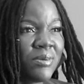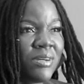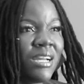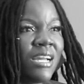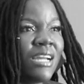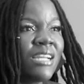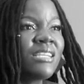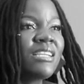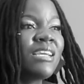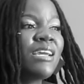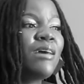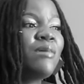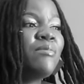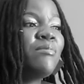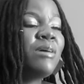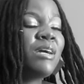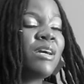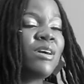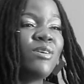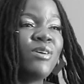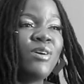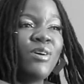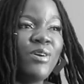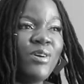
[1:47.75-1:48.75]
and come
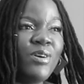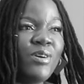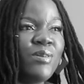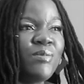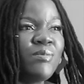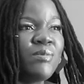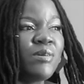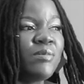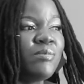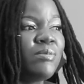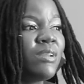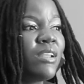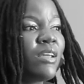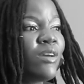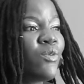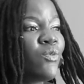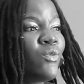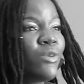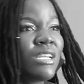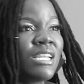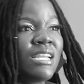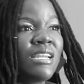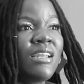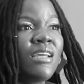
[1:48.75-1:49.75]
back home and be like,
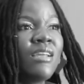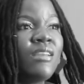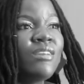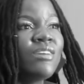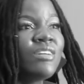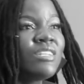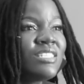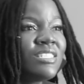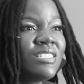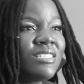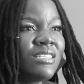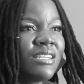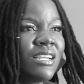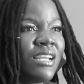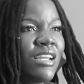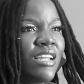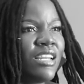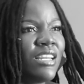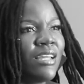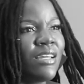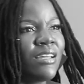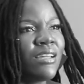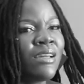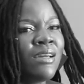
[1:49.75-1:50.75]
what can I learn today?
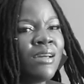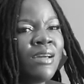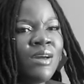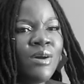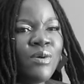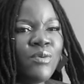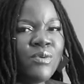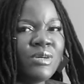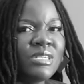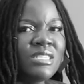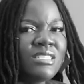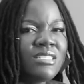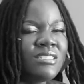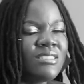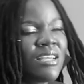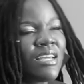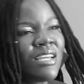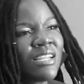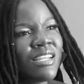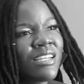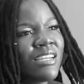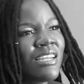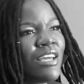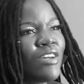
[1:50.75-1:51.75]
Like, what
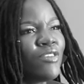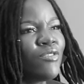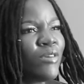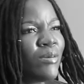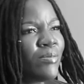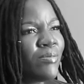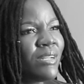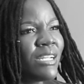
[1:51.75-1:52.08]
design can I replicate?